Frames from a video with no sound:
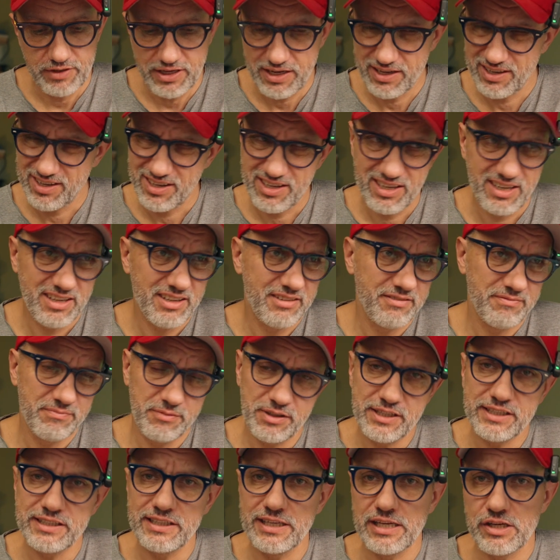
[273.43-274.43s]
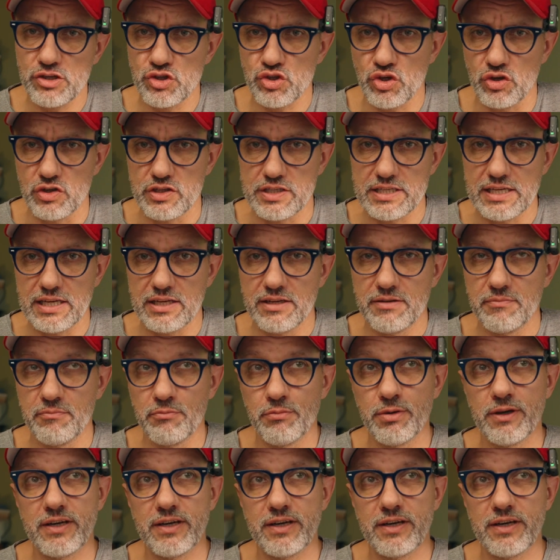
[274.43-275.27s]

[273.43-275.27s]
And I really enjoyed that.